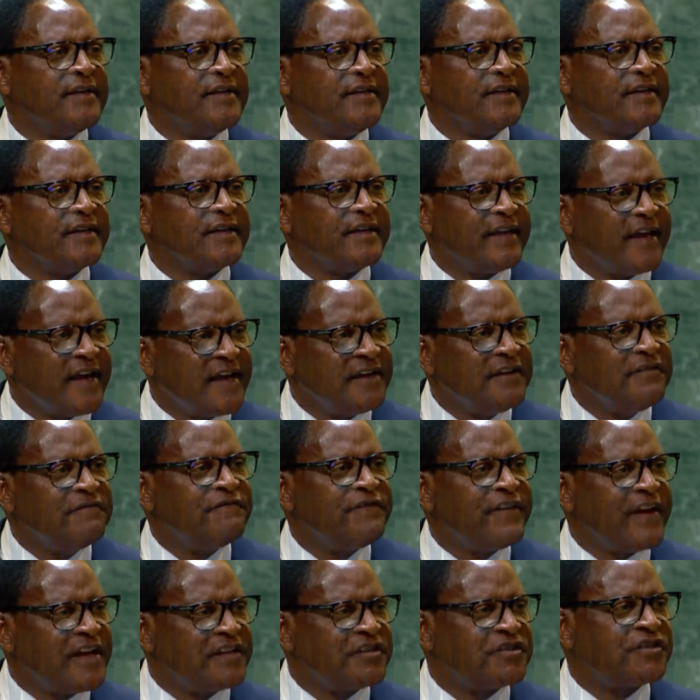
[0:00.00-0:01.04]
to get
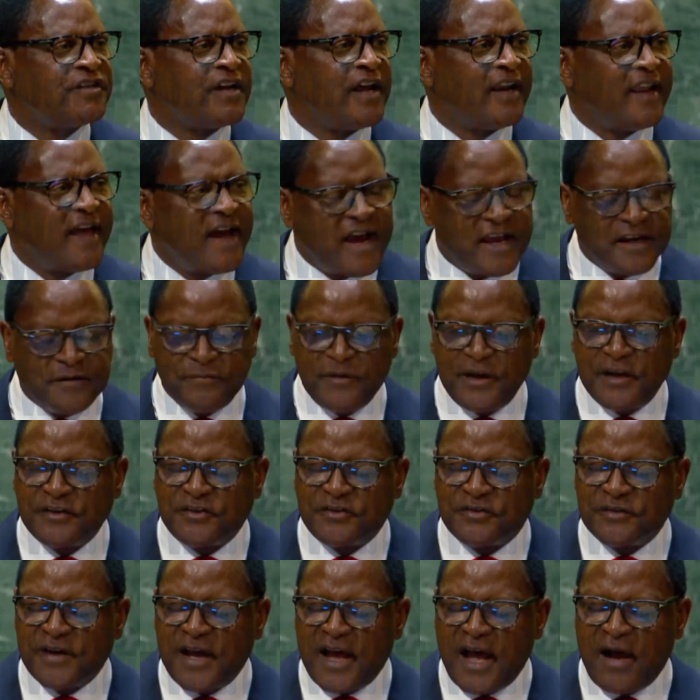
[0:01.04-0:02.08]
investor
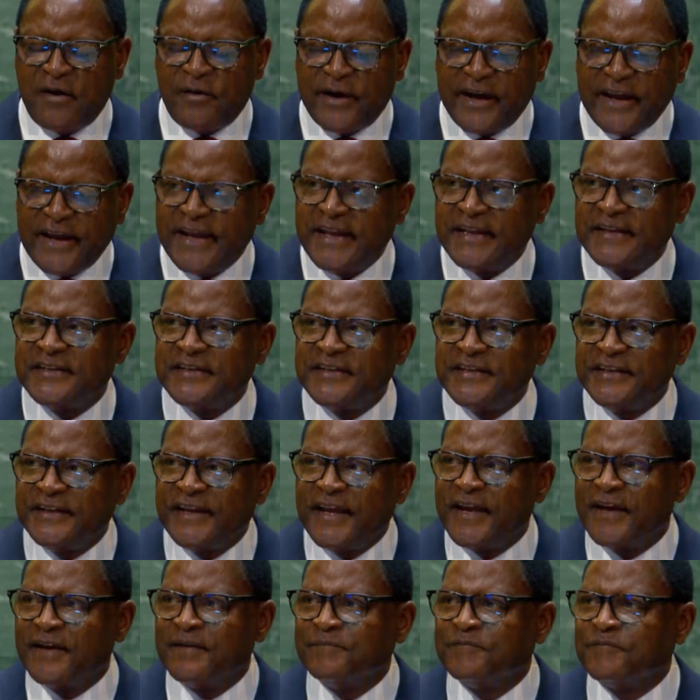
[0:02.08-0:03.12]
alignment to our
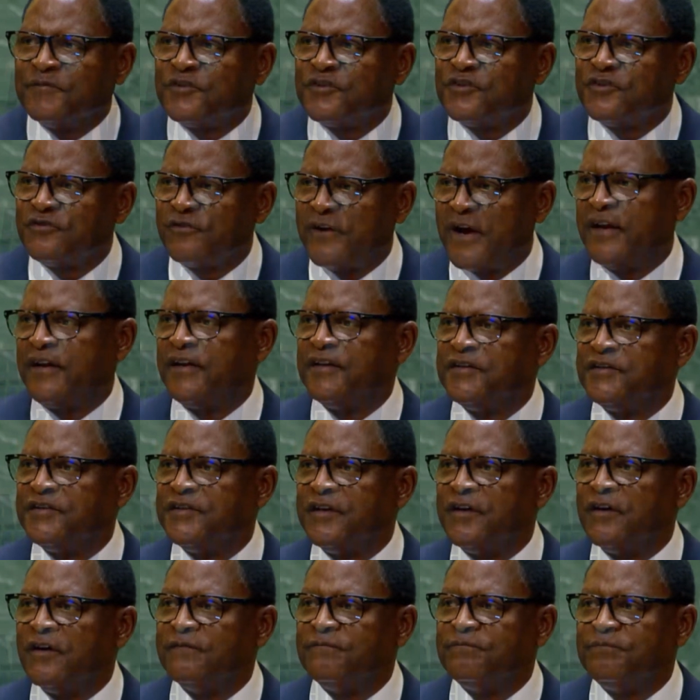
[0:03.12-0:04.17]
ATM
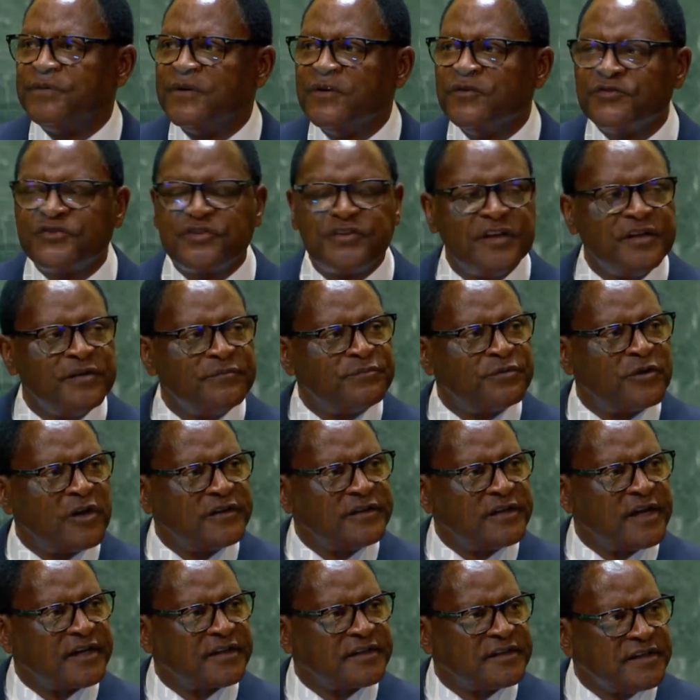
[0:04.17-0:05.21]
strategy of boosting
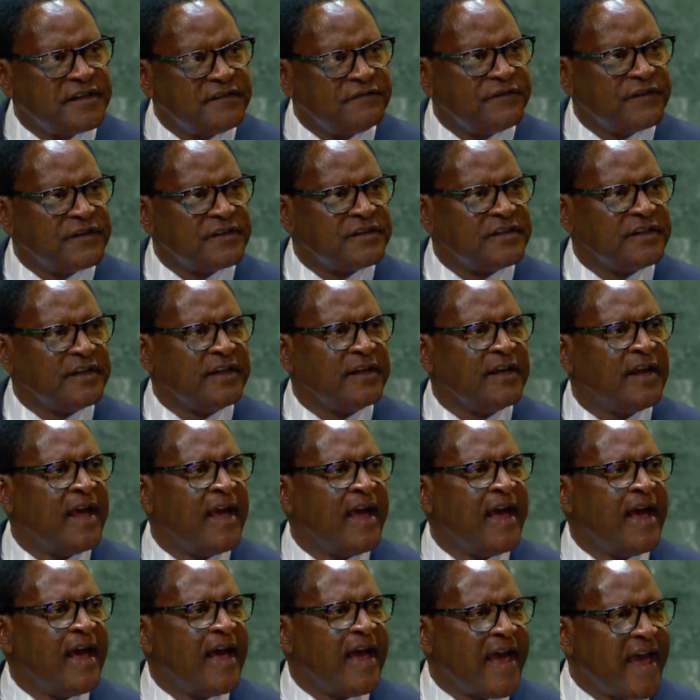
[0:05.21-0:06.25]
productivity
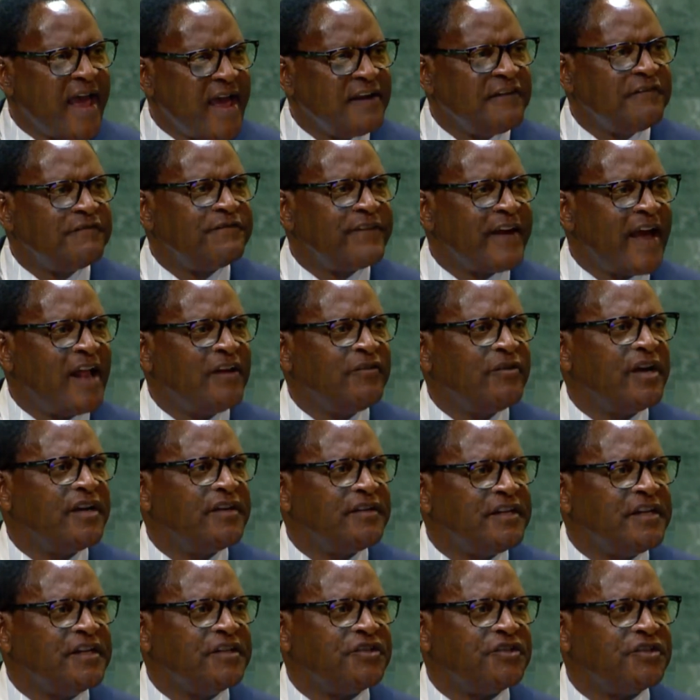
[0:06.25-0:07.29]
and value
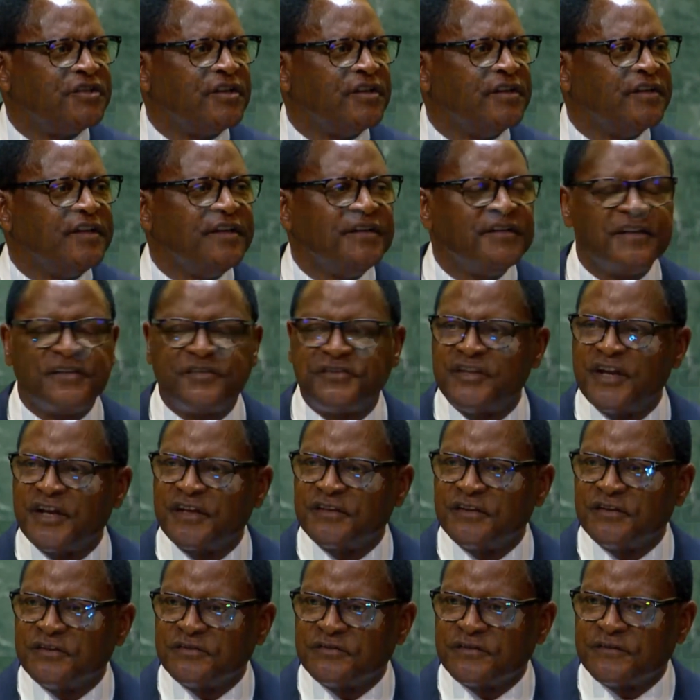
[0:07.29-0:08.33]
addition in the
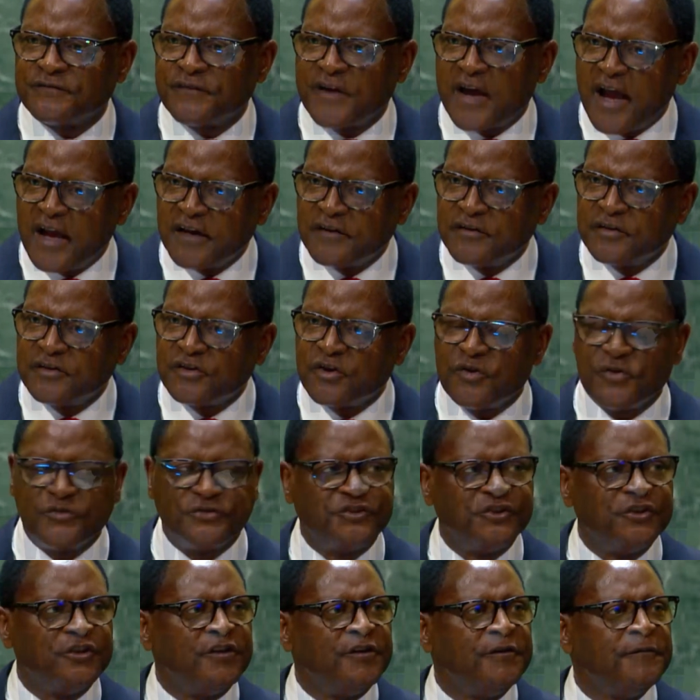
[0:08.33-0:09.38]
sectors of
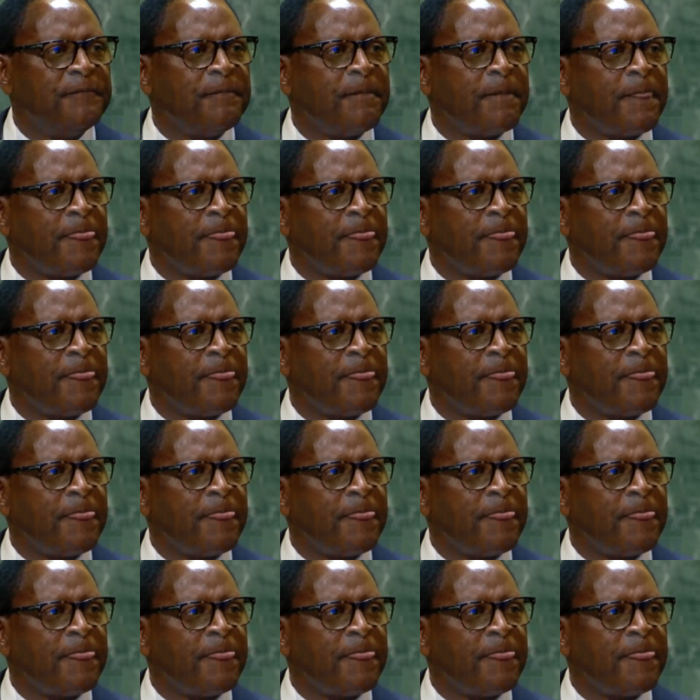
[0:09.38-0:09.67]
agriculture,